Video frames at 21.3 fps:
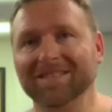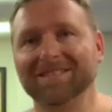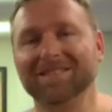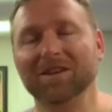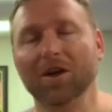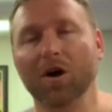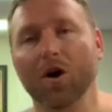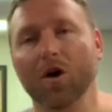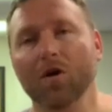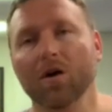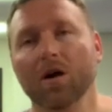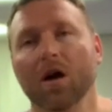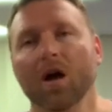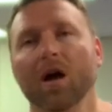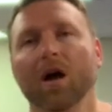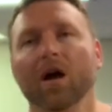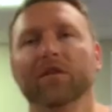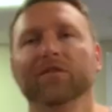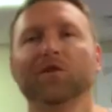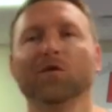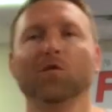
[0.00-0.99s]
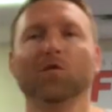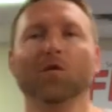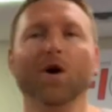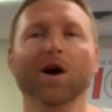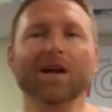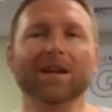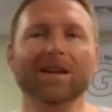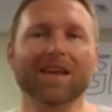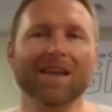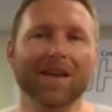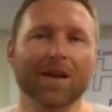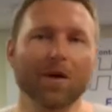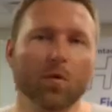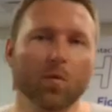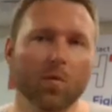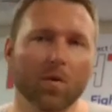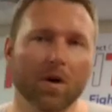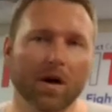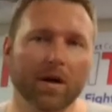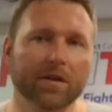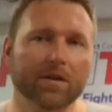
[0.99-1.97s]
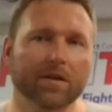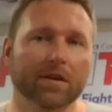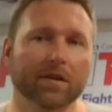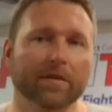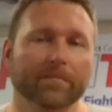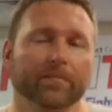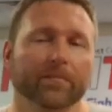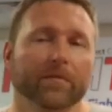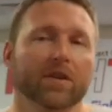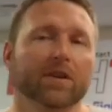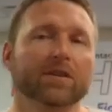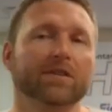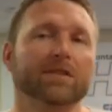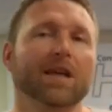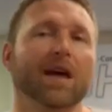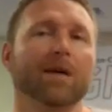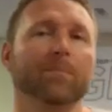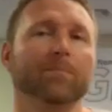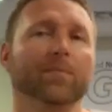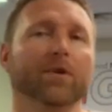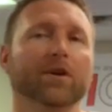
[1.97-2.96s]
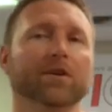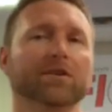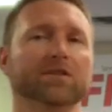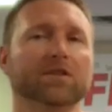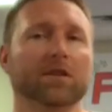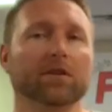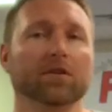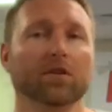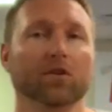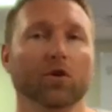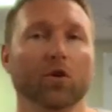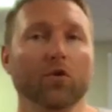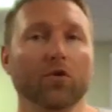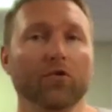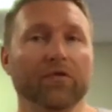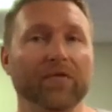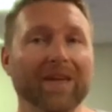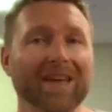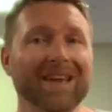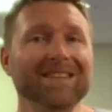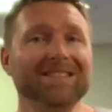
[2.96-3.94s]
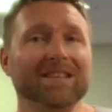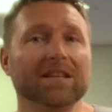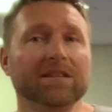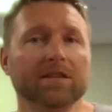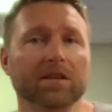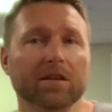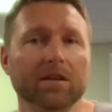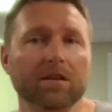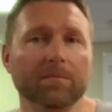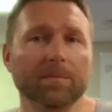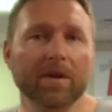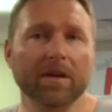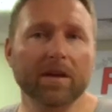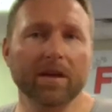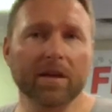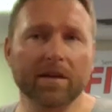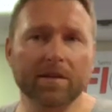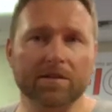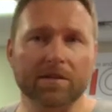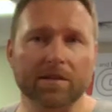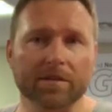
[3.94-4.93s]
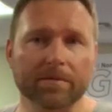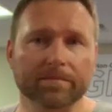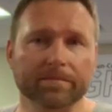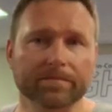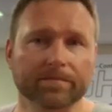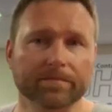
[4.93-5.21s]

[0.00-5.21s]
So the one-hit wonder is that person who thinks it's gonna be easy.